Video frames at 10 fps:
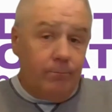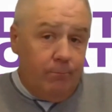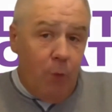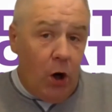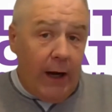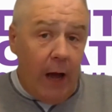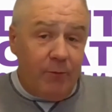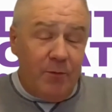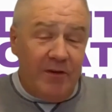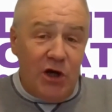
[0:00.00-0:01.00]
marketing
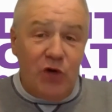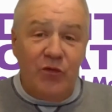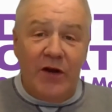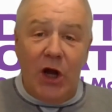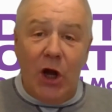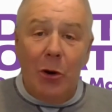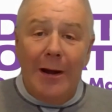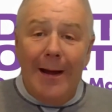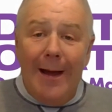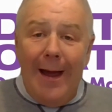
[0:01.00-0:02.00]
optimization video,
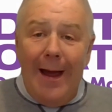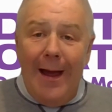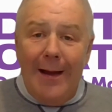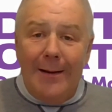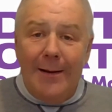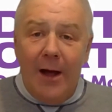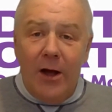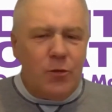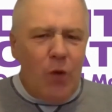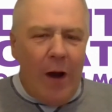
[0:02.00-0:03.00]
and
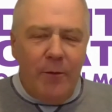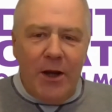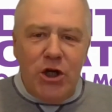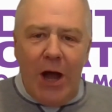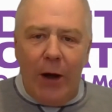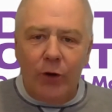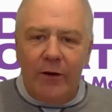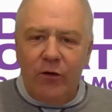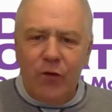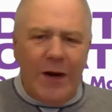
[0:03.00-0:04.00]
subscribe to my channel.
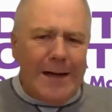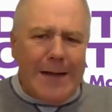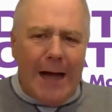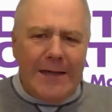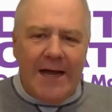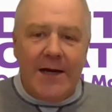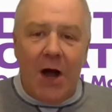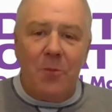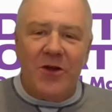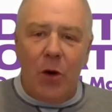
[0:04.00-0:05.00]
It's free and content
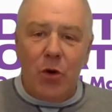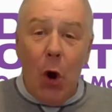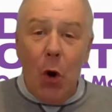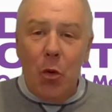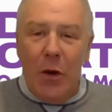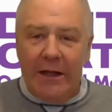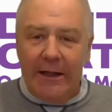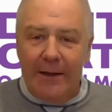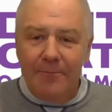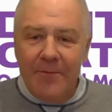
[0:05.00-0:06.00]
comes out weekly.